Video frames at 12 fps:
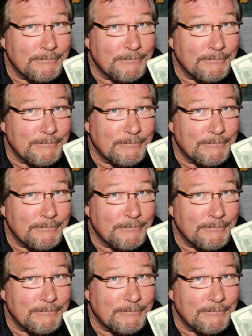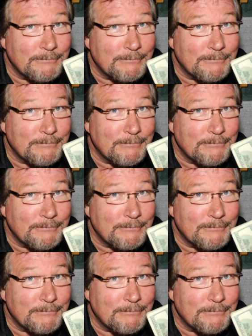
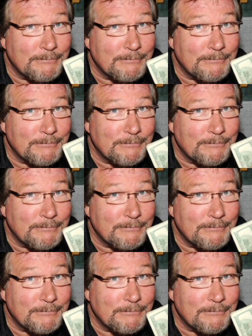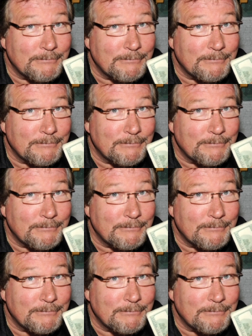
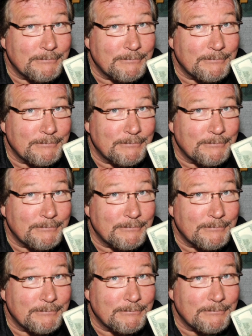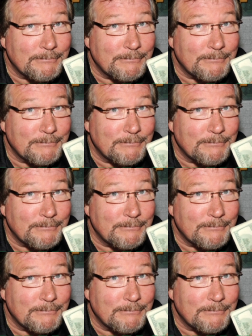[no speech]